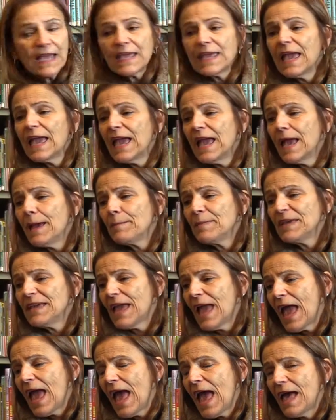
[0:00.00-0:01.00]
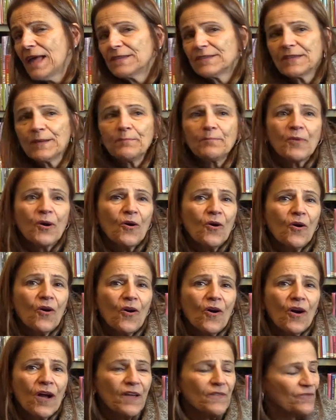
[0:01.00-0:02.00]
Cammy has a
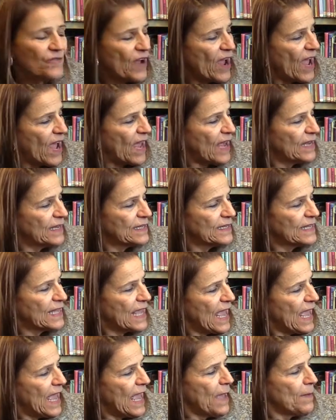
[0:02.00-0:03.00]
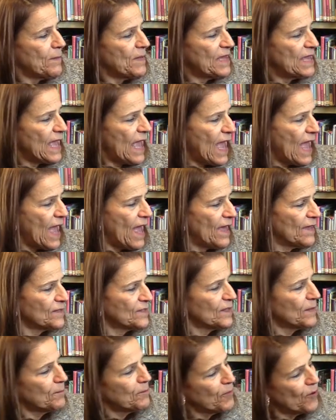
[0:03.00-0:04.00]
boyfriend, Cammy
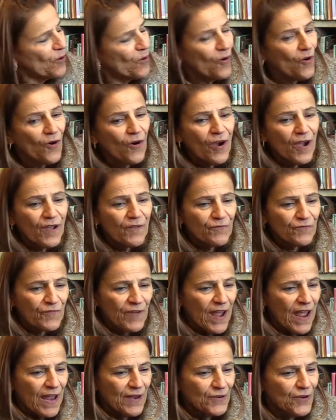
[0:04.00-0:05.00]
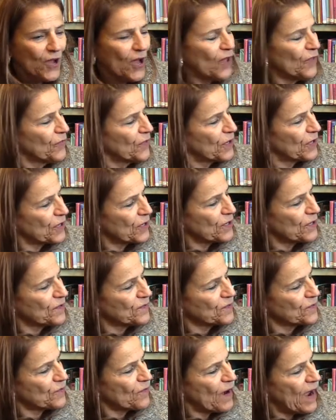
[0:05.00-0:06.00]
has a boyfriend, all the
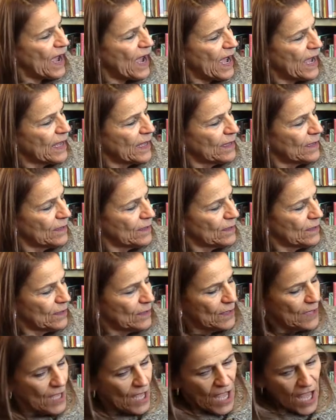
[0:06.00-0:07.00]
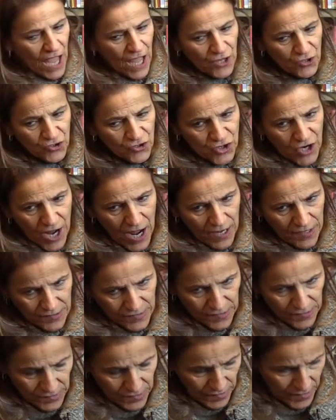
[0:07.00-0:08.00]
girls cry. And
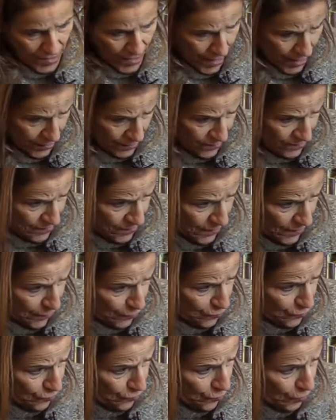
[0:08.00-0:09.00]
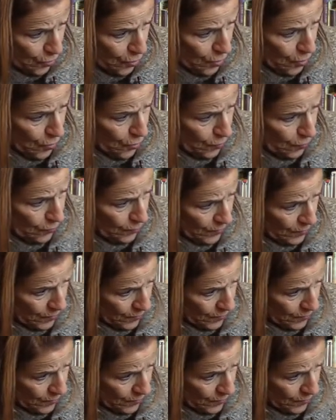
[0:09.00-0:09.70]
Jackson's head sinks low.